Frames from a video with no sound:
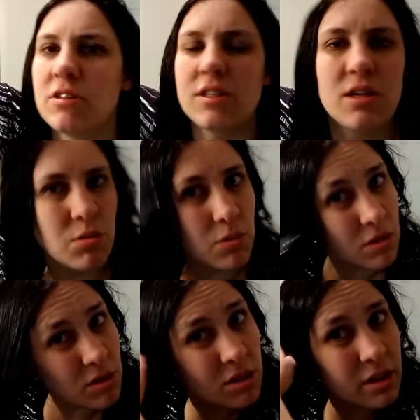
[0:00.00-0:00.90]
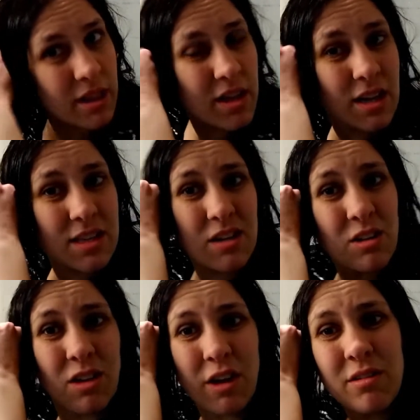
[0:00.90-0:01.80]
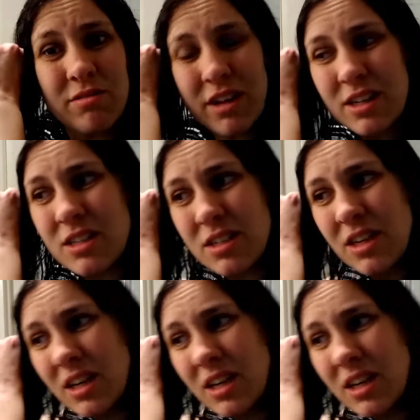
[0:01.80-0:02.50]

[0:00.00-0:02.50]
see the world. I think that's in a lot of us.